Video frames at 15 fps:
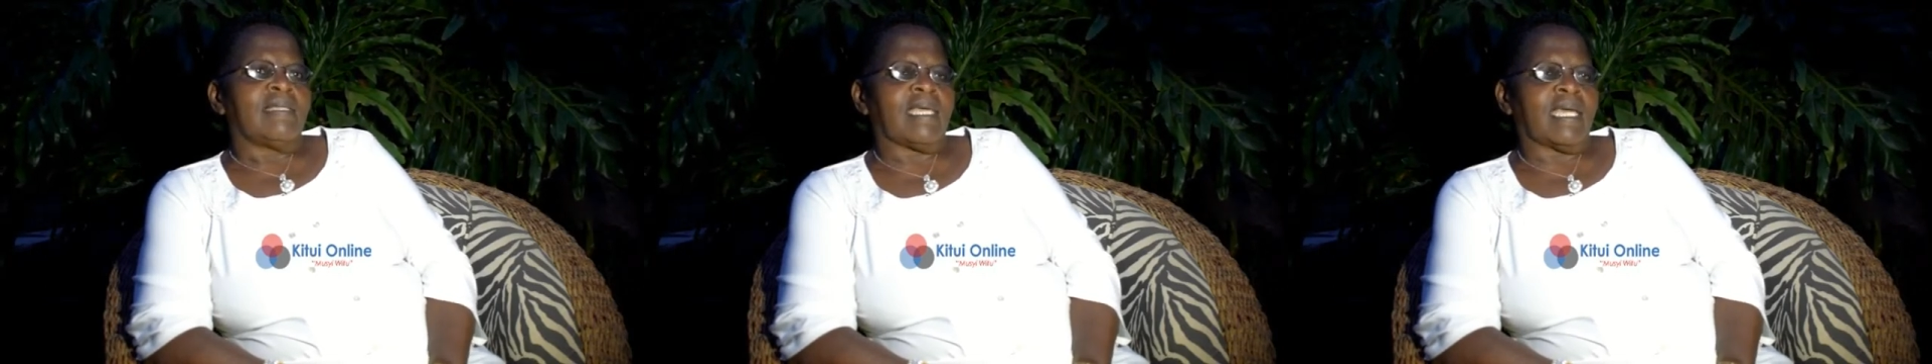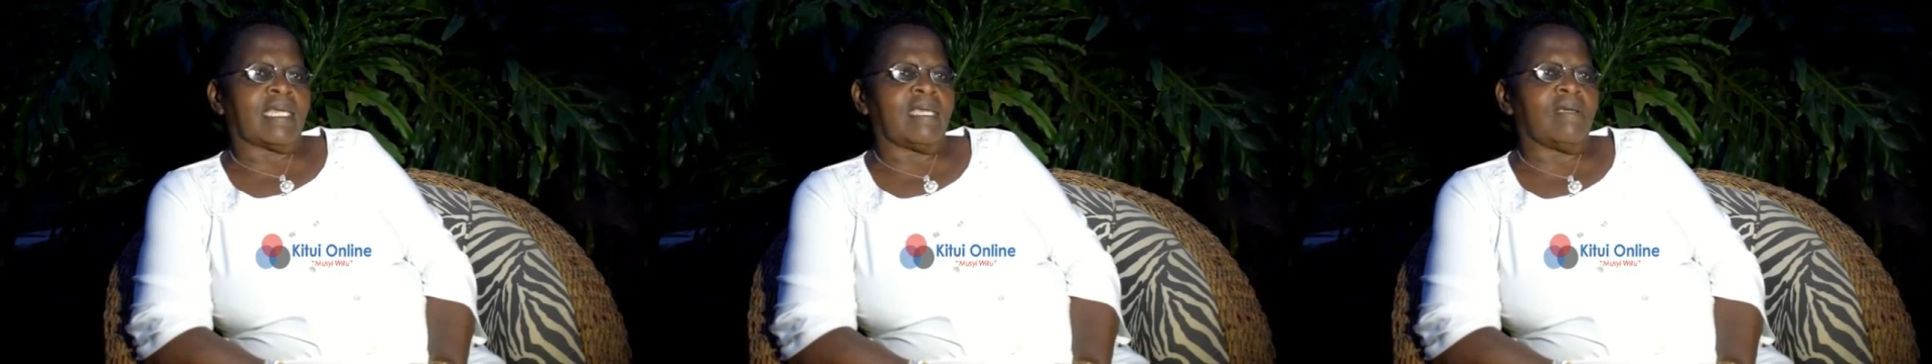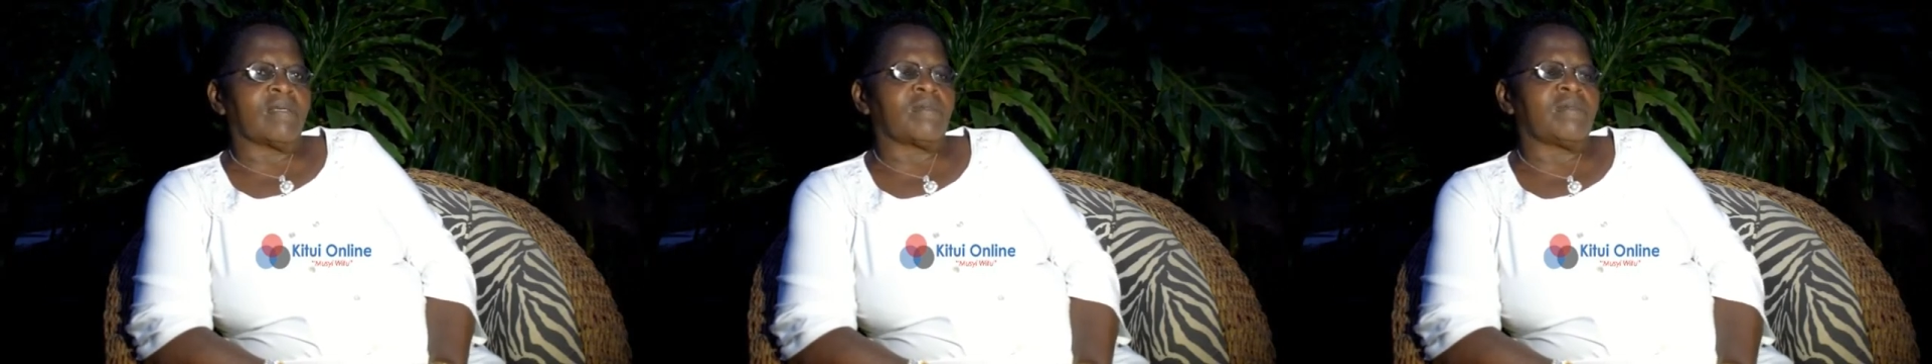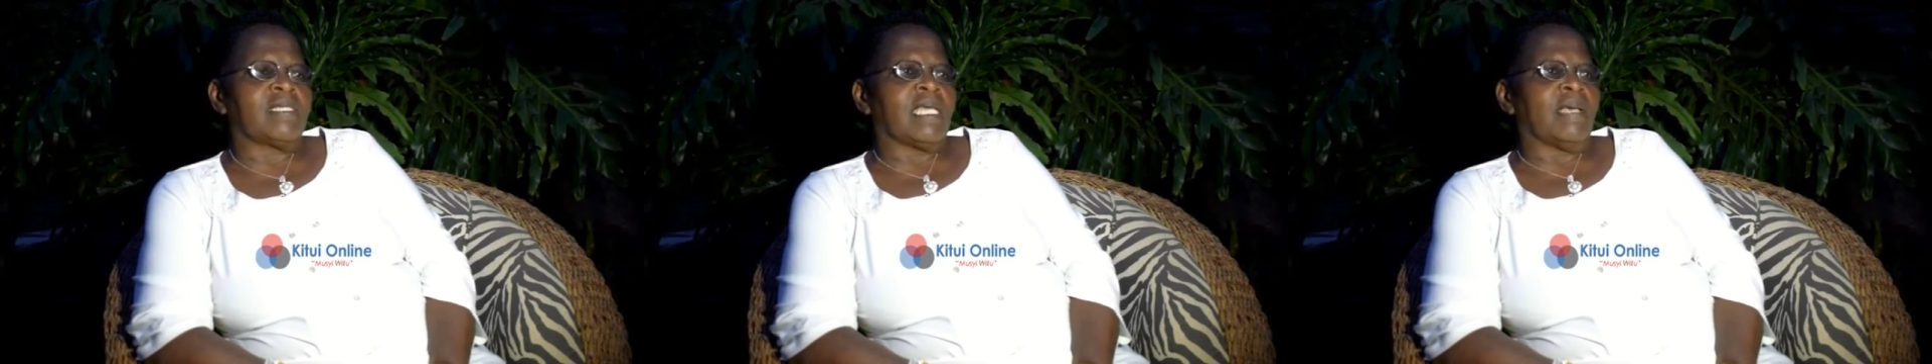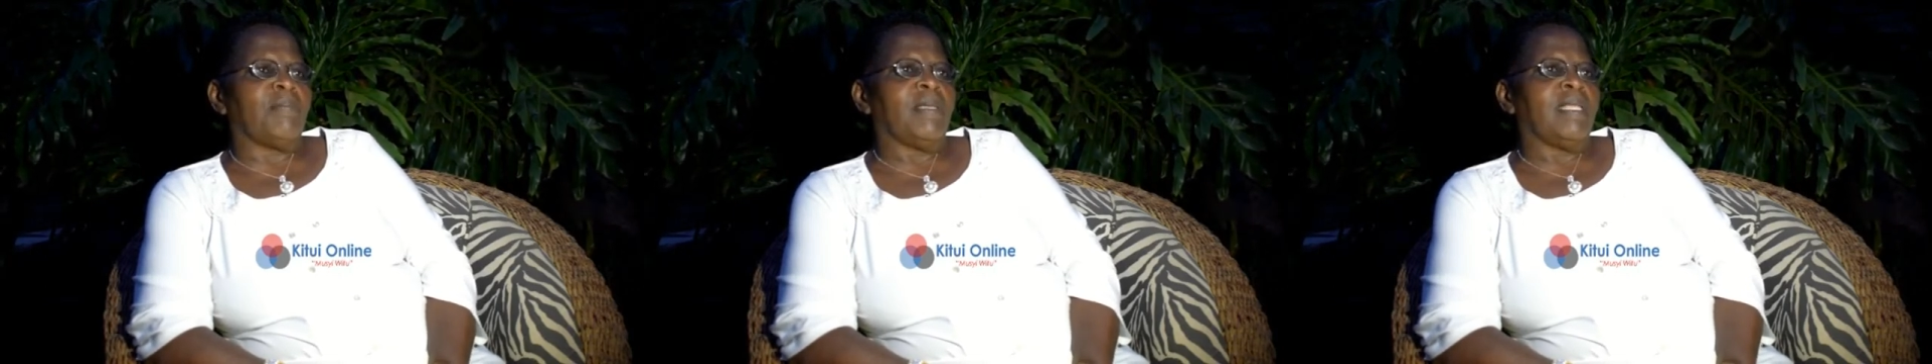the chaos
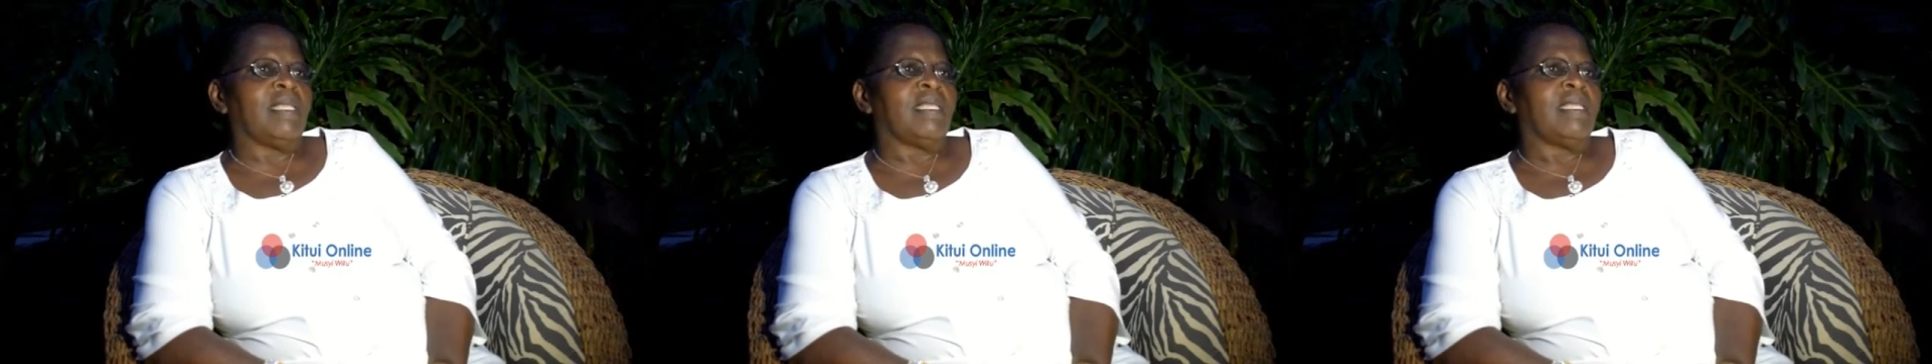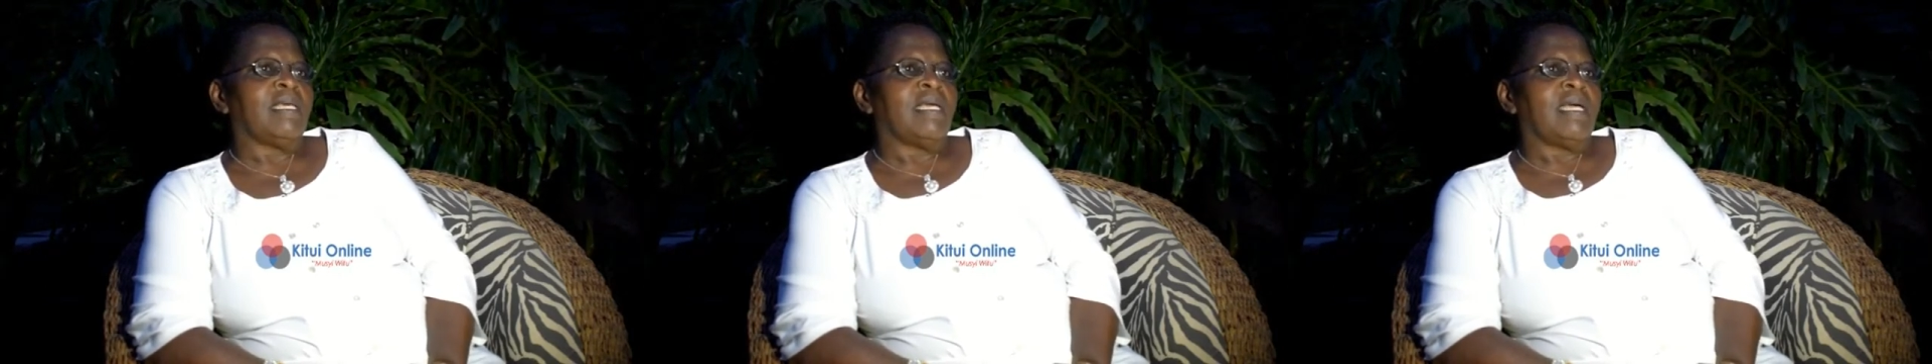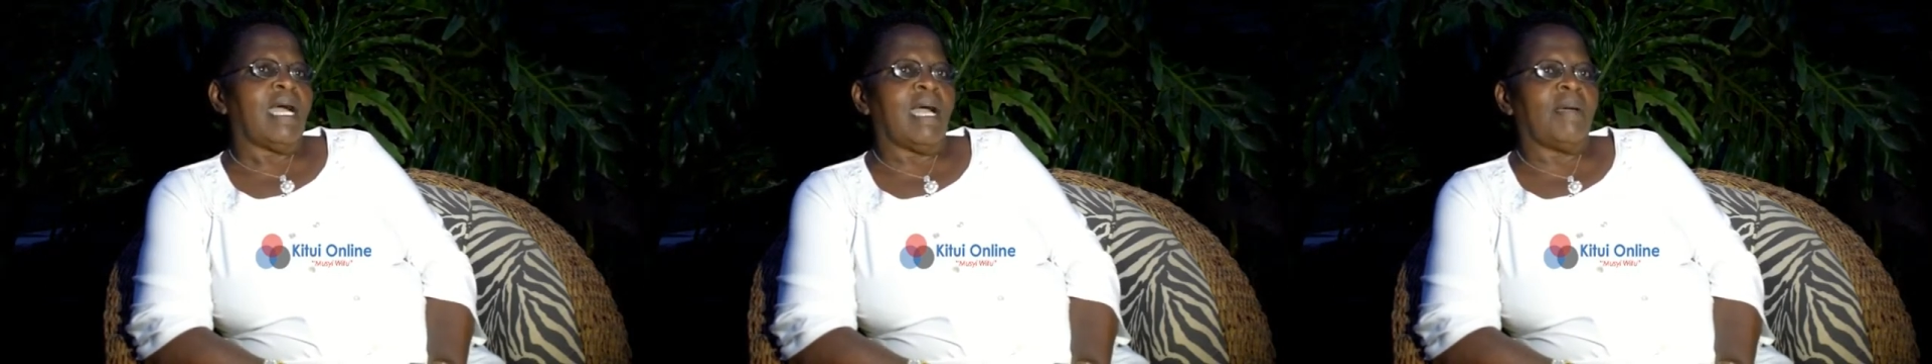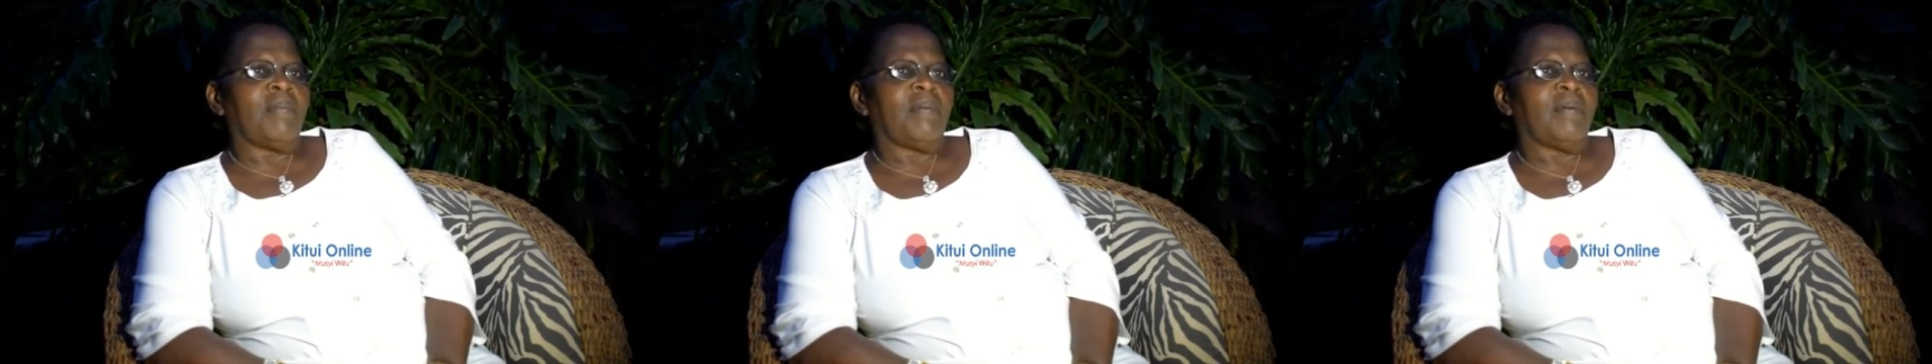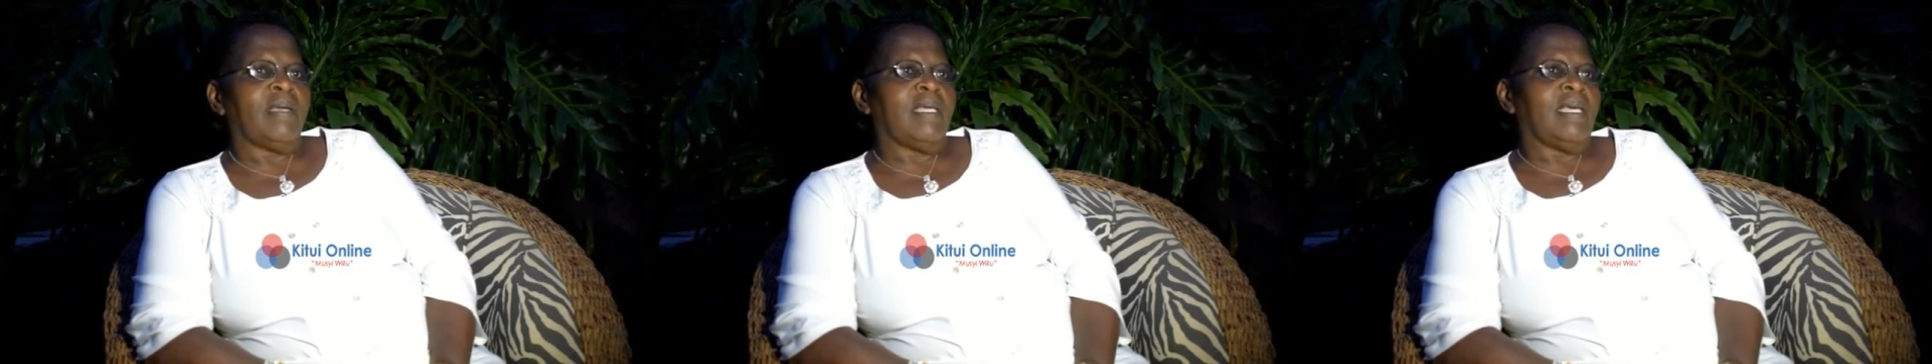which have been up
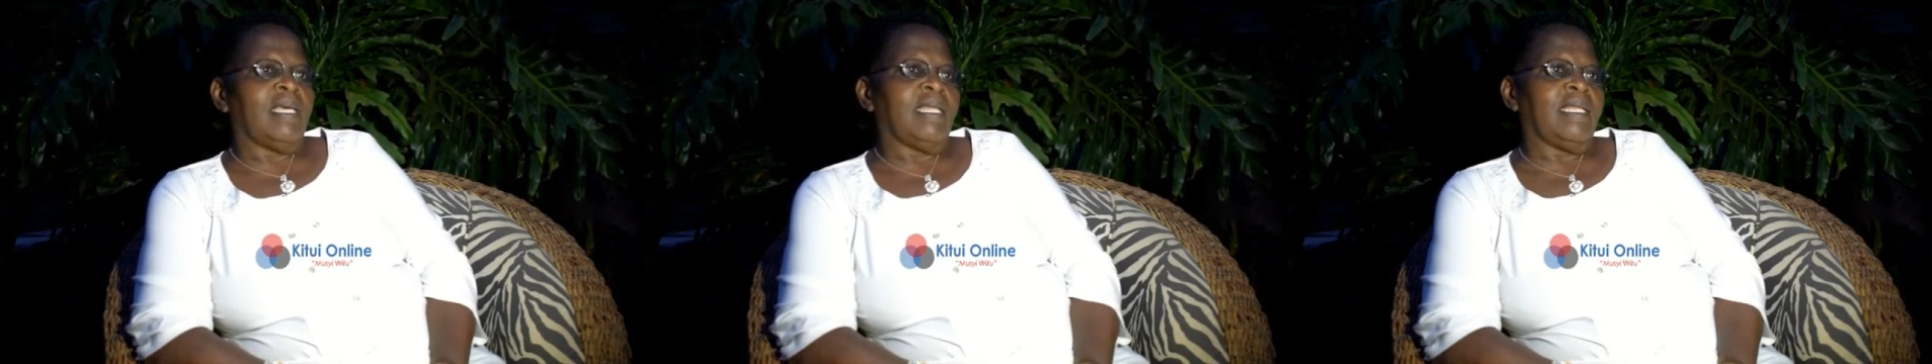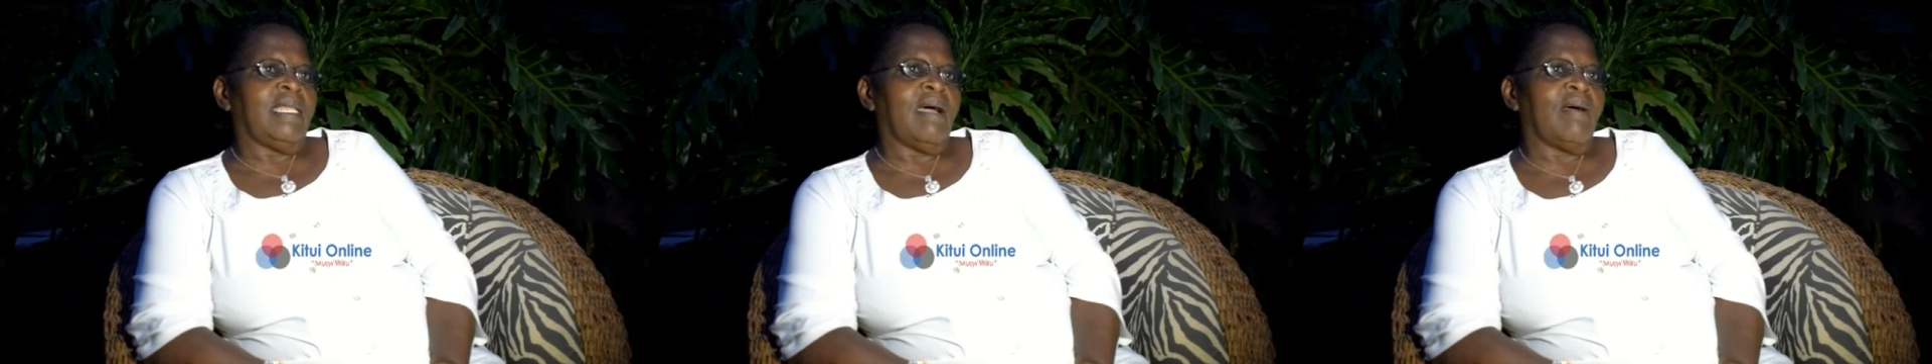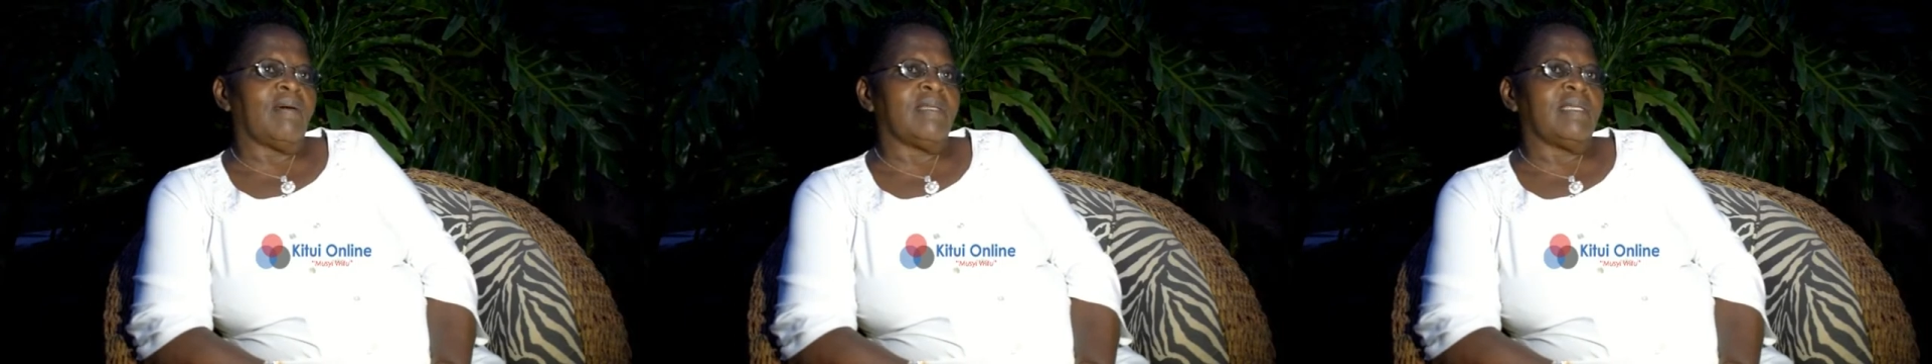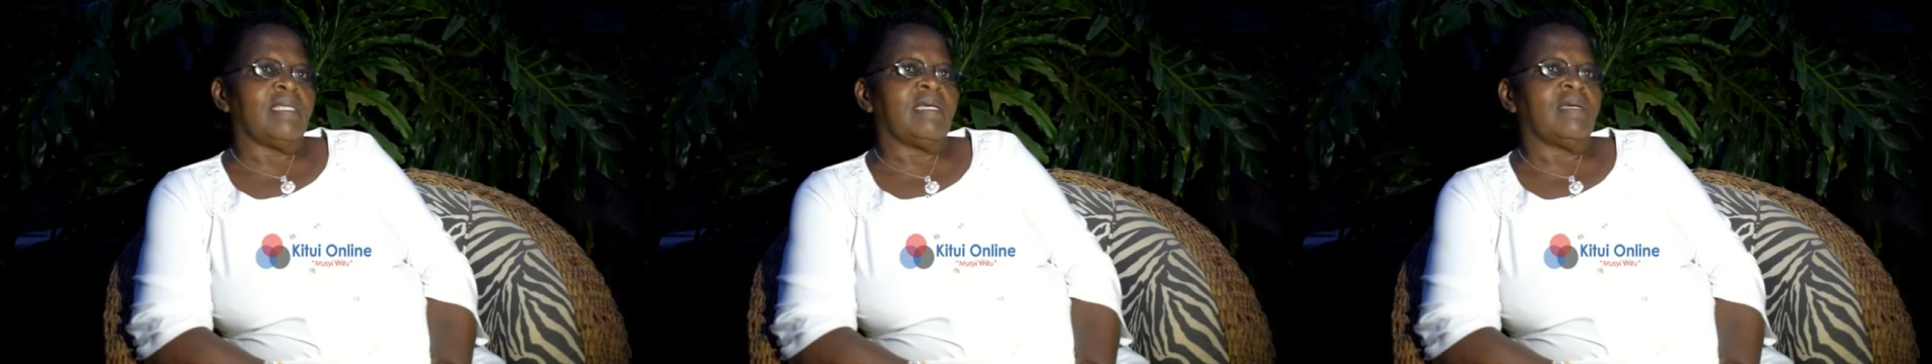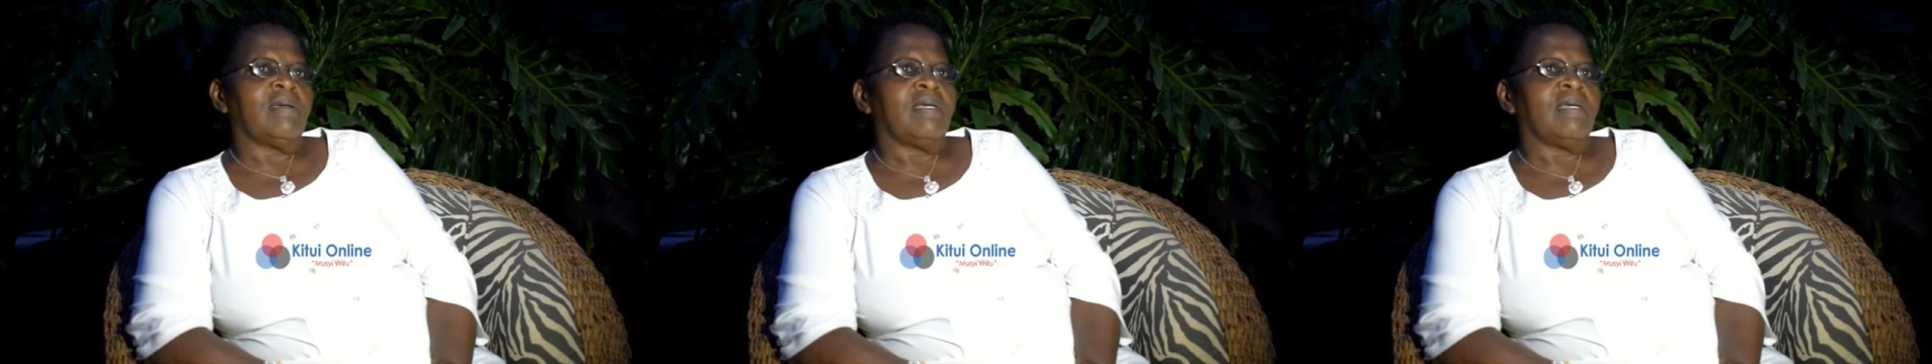and down,